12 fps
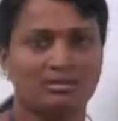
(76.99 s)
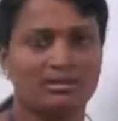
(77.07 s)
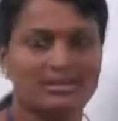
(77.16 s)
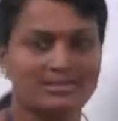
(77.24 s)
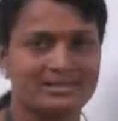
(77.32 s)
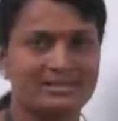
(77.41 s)

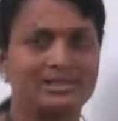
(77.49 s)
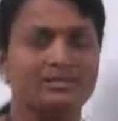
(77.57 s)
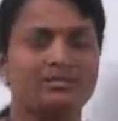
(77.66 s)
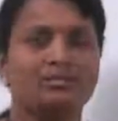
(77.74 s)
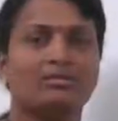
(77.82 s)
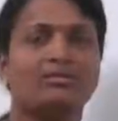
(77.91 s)

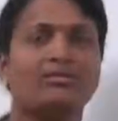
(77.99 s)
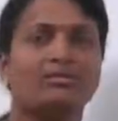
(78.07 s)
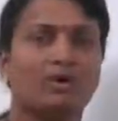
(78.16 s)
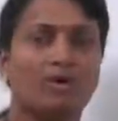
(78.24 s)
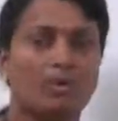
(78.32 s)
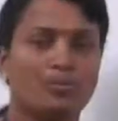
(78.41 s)
restrict
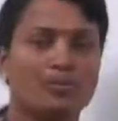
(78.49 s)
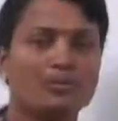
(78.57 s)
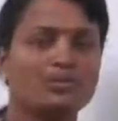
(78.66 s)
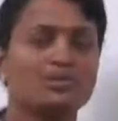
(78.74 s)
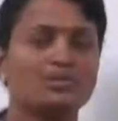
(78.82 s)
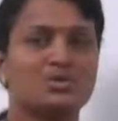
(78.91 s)
the
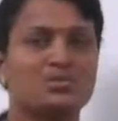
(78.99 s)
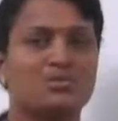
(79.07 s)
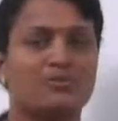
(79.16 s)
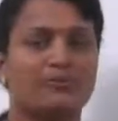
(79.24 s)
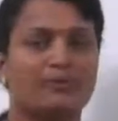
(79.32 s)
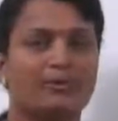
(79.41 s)
operations to be
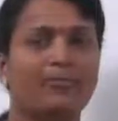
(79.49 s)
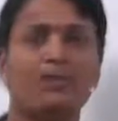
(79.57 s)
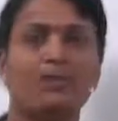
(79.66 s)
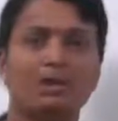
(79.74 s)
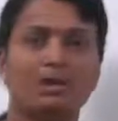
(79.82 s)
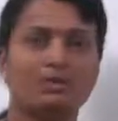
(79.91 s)
performed
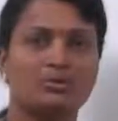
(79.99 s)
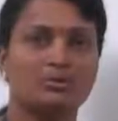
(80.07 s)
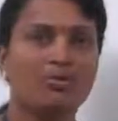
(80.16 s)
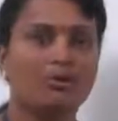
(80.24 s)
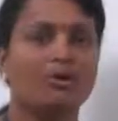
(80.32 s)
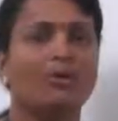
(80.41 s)
only
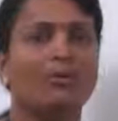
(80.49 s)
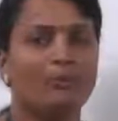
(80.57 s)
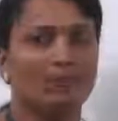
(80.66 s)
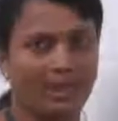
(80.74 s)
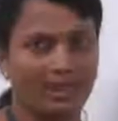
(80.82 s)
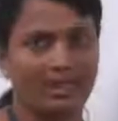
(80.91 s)
through
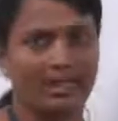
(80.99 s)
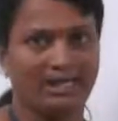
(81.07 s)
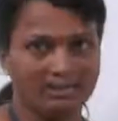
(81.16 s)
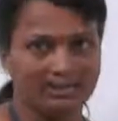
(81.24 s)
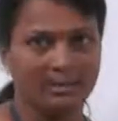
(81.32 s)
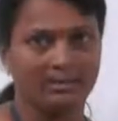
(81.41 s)
one
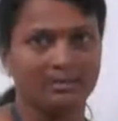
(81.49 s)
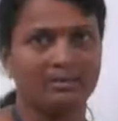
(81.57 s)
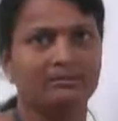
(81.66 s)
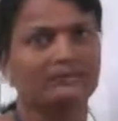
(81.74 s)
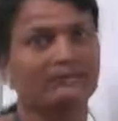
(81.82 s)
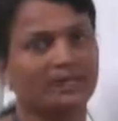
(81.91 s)
end.
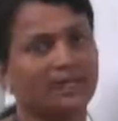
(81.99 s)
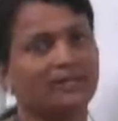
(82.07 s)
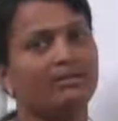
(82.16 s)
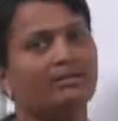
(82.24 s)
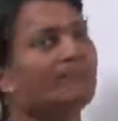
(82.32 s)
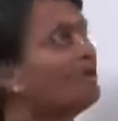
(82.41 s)
For
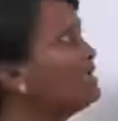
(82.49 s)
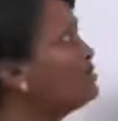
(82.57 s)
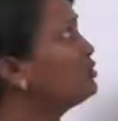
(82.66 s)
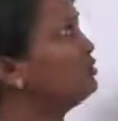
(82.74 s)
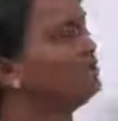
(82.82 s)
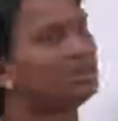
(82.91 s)
that,
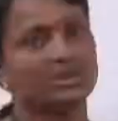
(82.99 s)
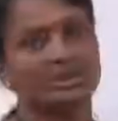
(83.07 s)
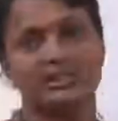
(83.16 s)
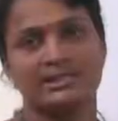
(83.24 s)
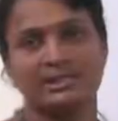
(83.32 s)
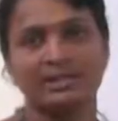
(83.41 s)
one
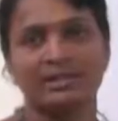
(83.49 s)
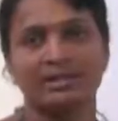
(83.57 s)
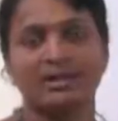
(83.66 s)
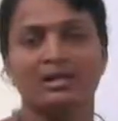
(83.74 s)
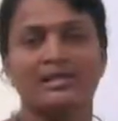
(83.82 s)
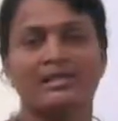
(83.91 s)
solution is
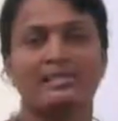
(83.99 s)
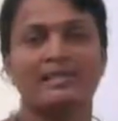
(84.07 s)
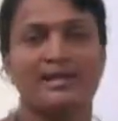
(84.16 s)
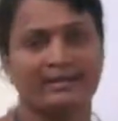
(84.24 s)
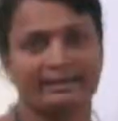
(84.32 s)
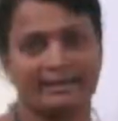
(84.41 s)
a
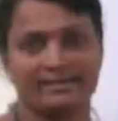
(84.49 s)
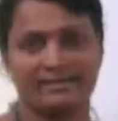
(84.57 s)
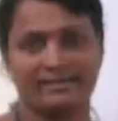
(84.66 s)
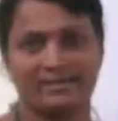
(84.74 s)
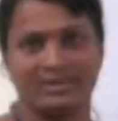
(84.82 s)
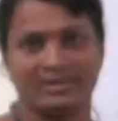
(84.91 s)
stack
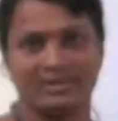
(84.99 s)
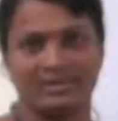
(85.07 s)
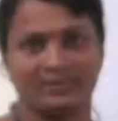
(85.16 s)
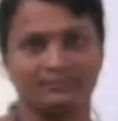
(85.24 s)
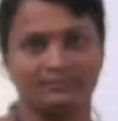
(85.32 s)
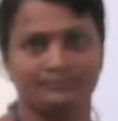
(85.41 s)
data
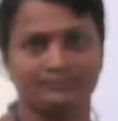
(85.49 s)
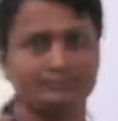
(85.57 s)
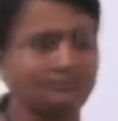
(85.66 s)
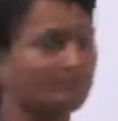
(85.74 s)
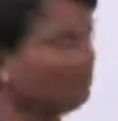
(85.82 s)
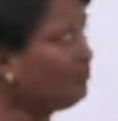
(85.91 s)
structure.
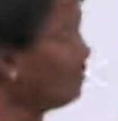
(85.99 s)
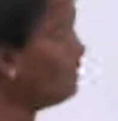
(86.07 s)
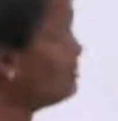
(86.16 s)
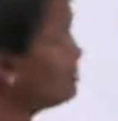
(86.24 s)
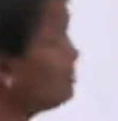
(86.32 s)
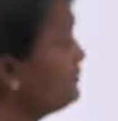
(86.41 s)

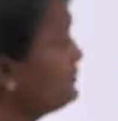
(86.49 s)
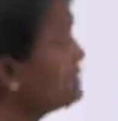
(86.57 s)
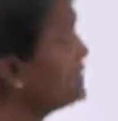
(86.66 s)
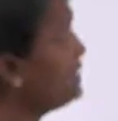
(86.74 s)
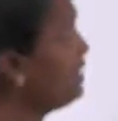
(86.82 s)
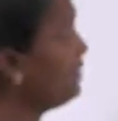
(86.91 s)
So if you
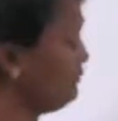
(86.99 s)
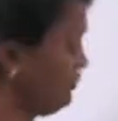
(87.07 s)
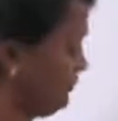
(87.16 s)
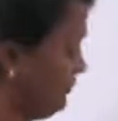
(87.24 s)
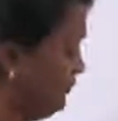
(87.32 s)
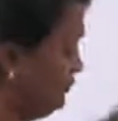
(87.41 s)
see it,